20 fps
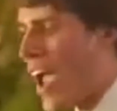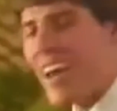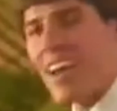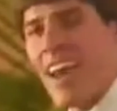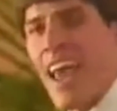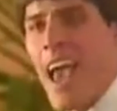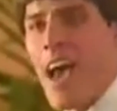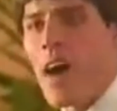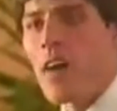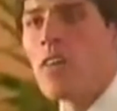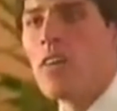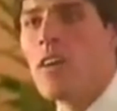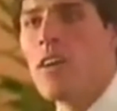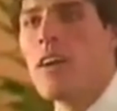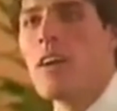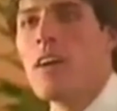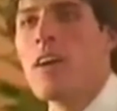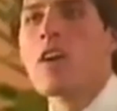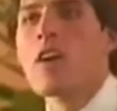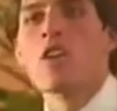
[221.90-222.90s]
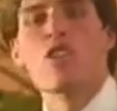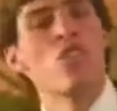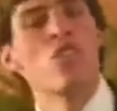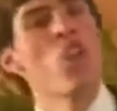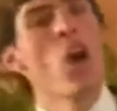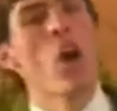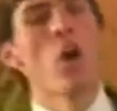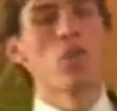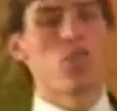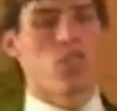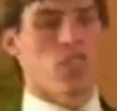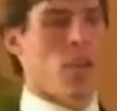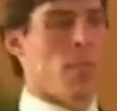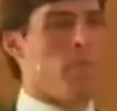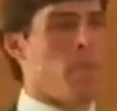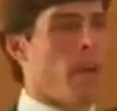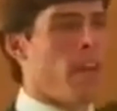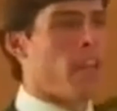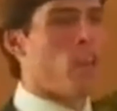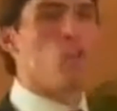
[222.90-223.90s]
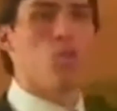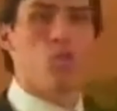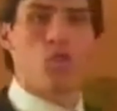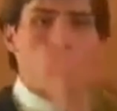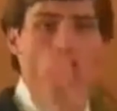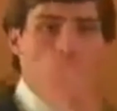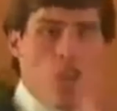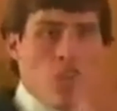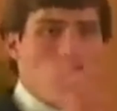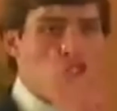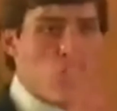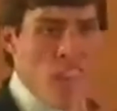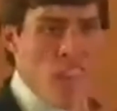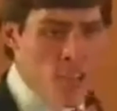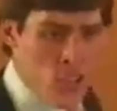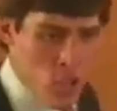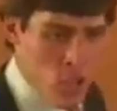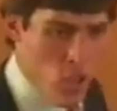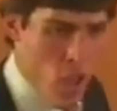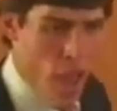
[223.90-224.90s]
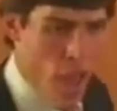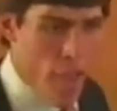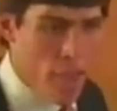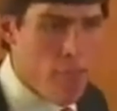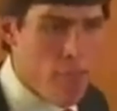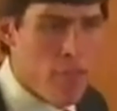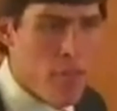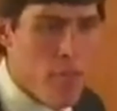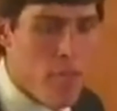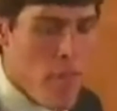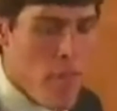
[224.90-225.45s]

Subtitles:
right now know somebody who should change their life?